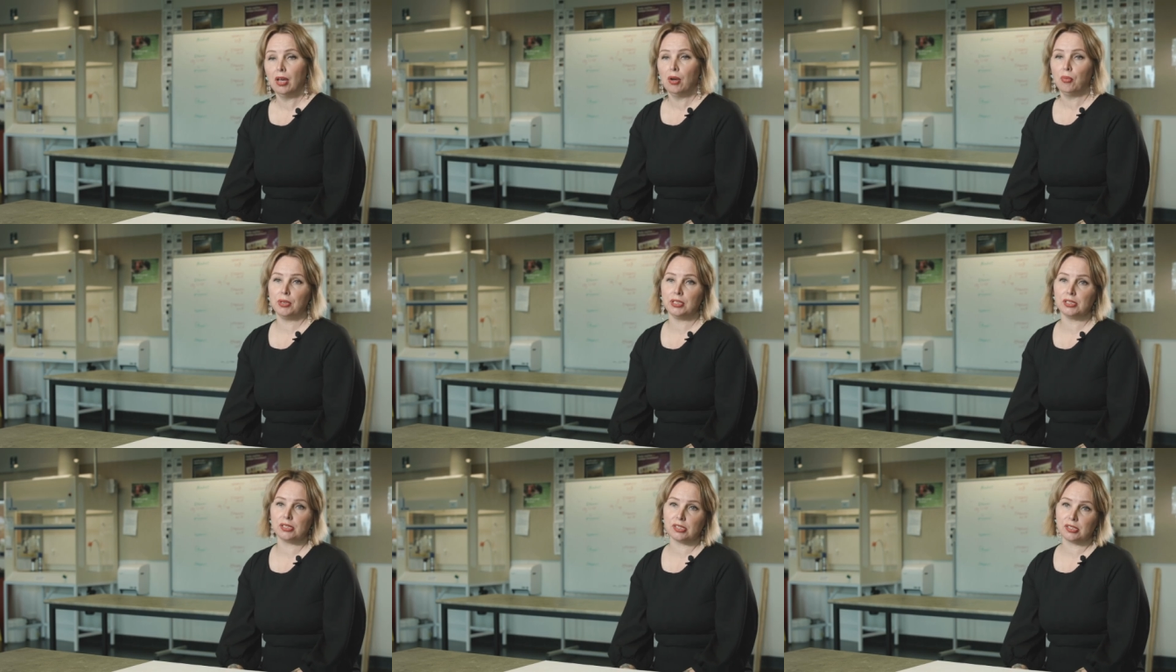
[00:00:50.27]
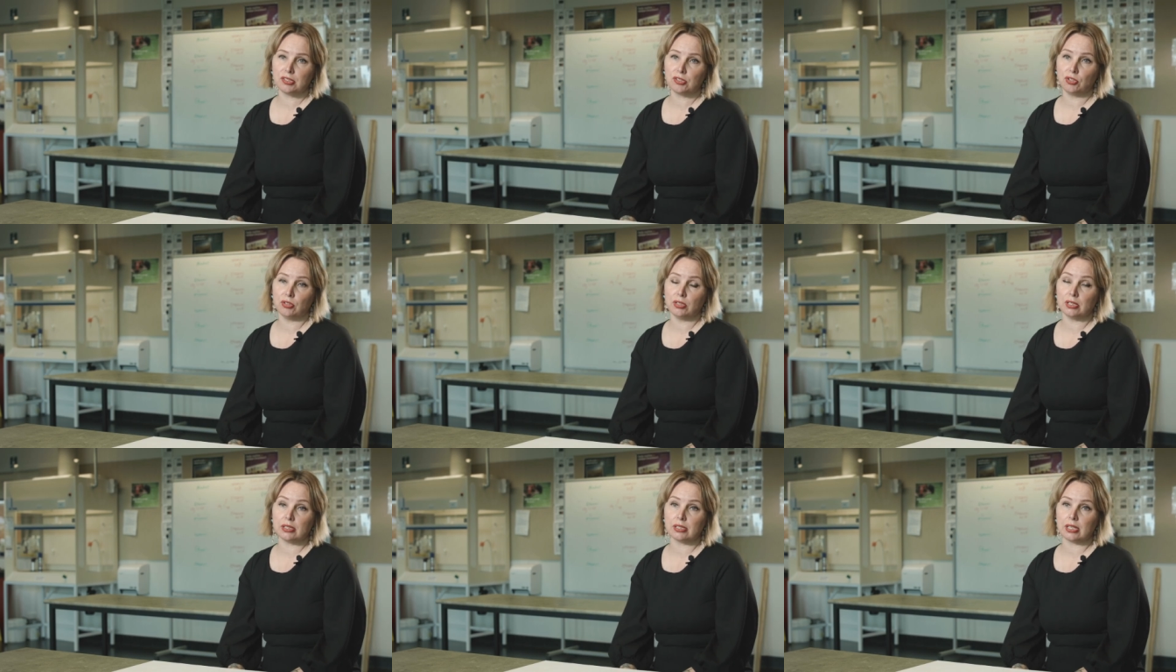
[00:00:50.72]
when
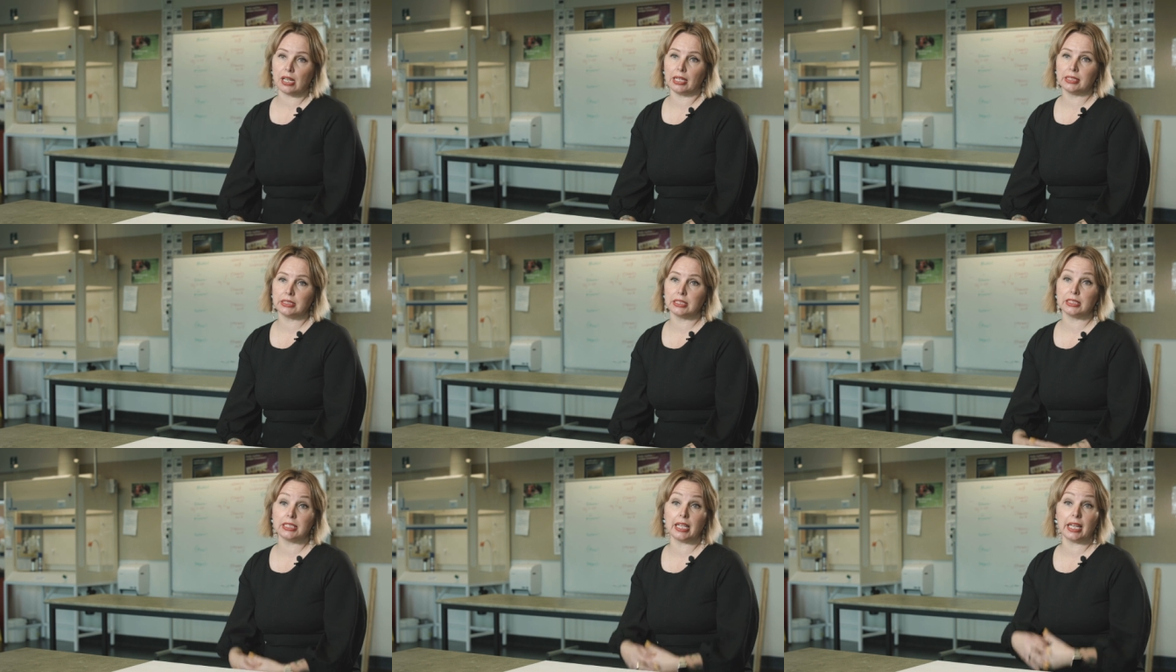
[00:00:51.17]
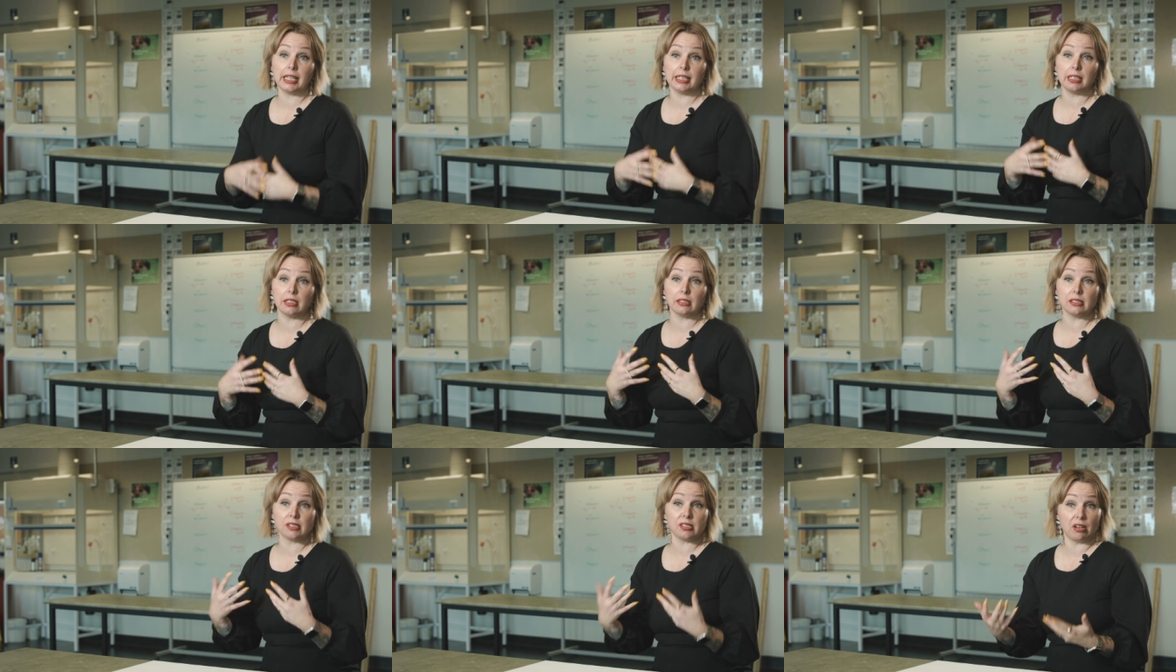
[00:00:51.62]
students
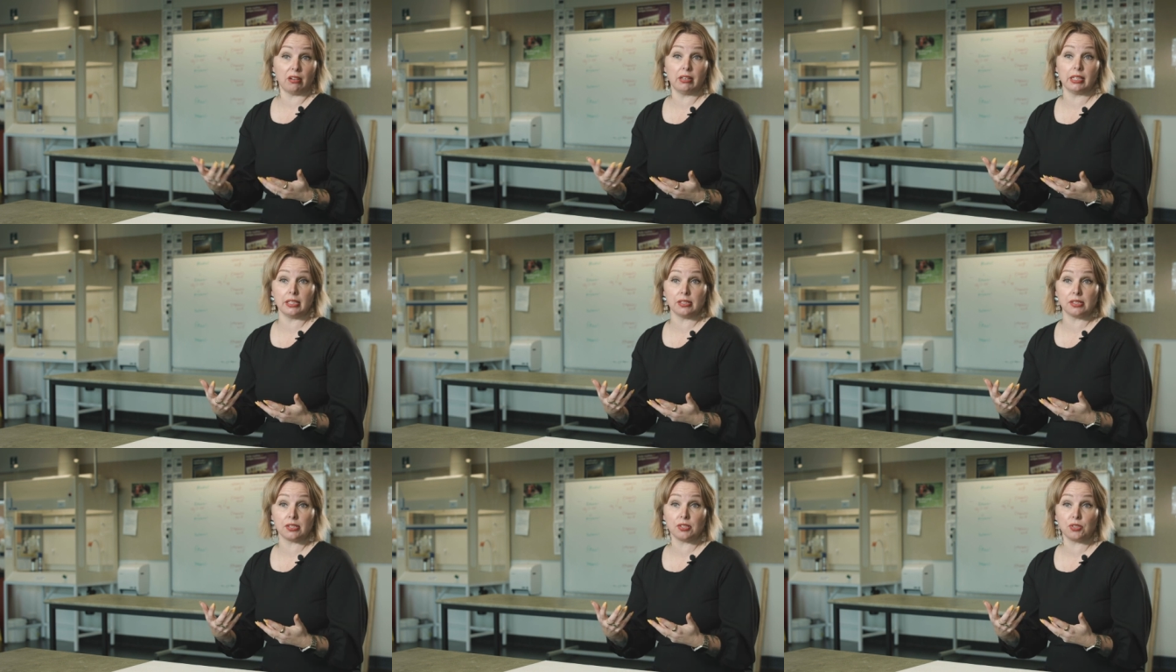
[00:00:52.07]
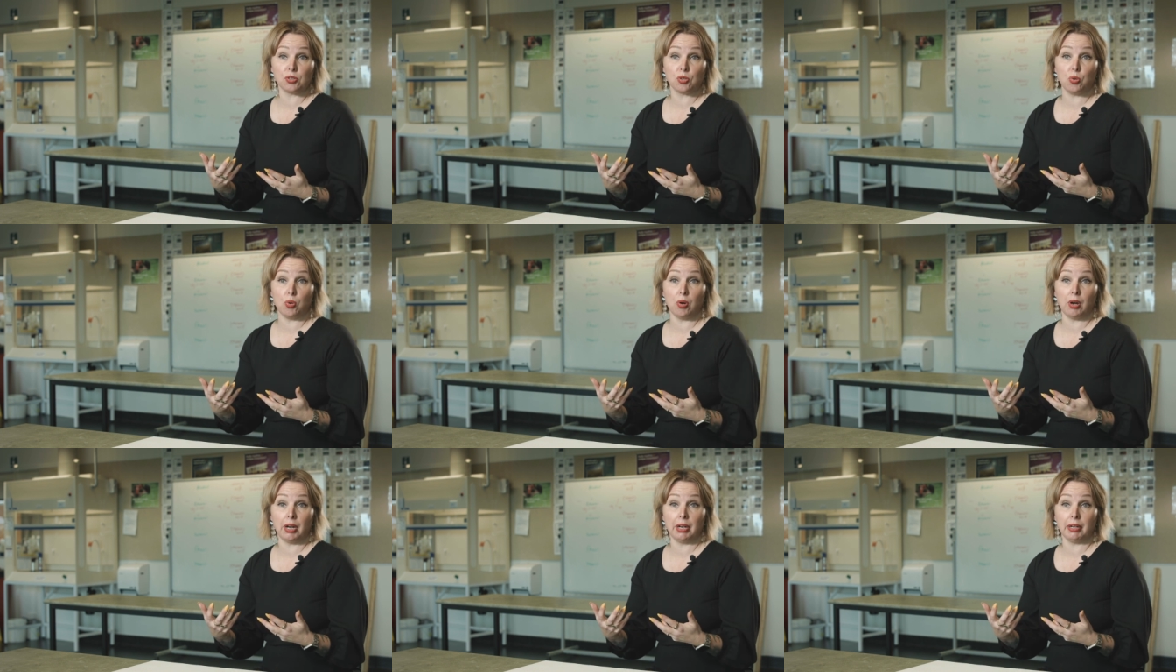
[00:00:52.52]
undertake a science
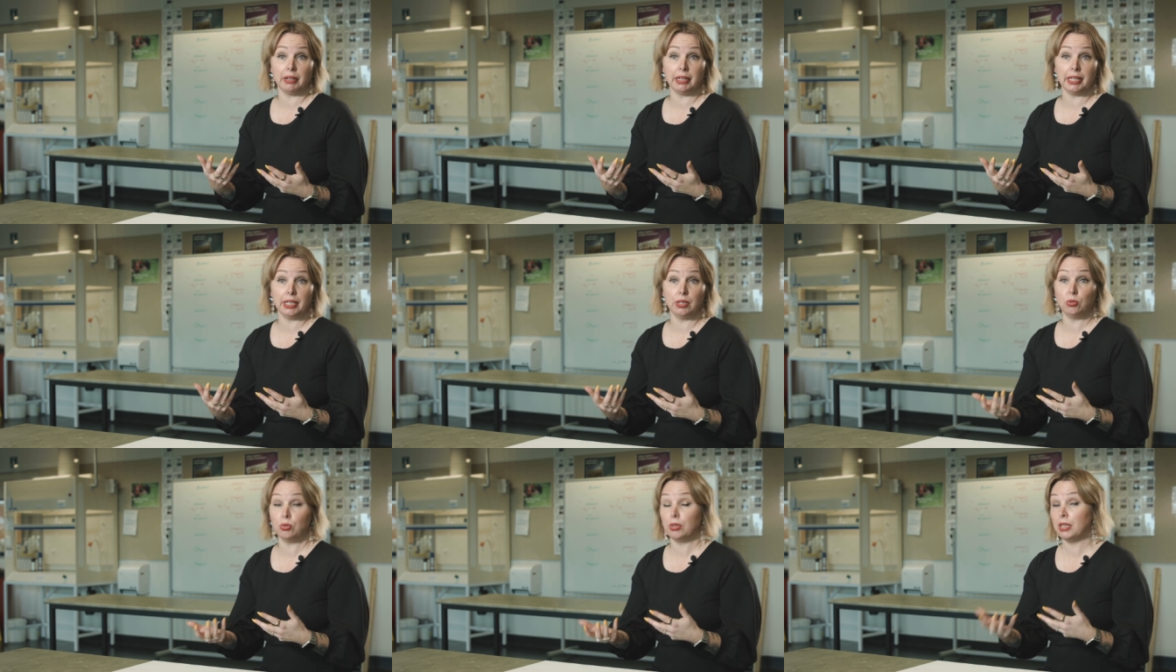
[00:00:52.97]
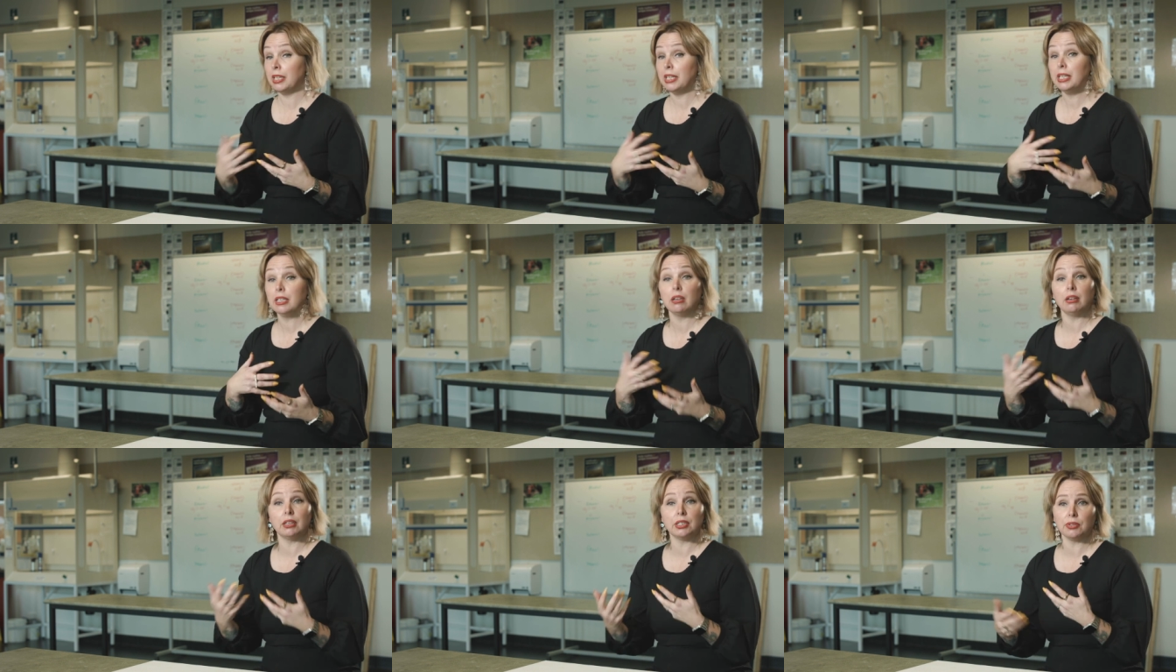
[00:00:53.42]
inquiry or
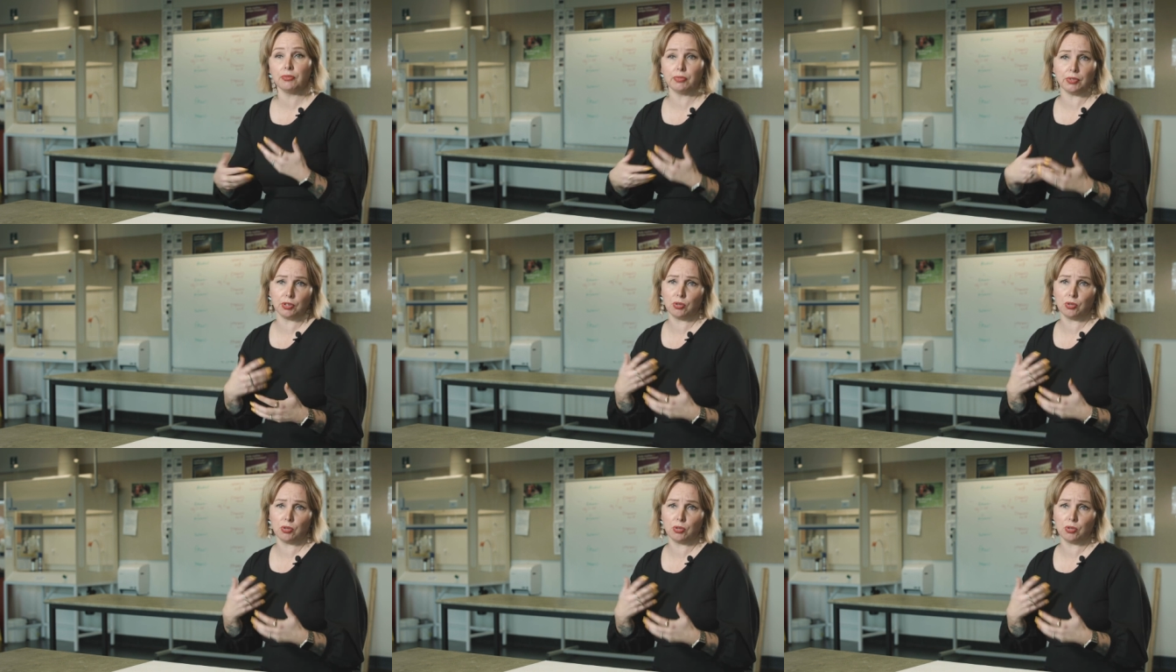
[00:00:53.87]
any kind of